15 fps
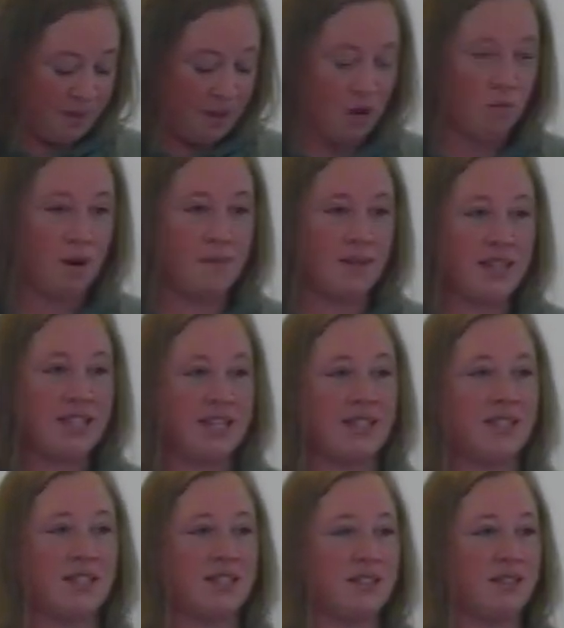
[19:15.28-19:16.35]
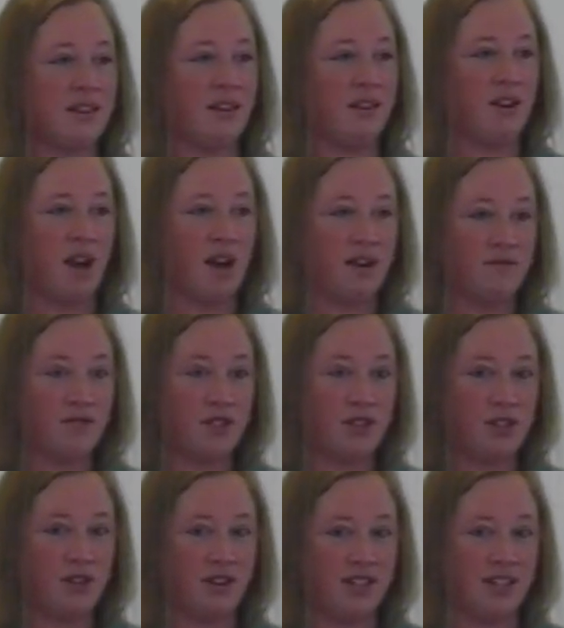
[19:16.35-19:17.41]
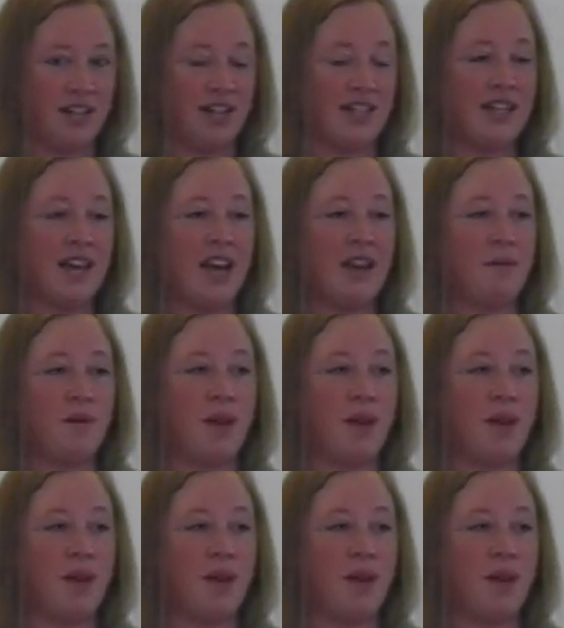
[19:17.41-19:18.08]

Remington's gone for two years at a time,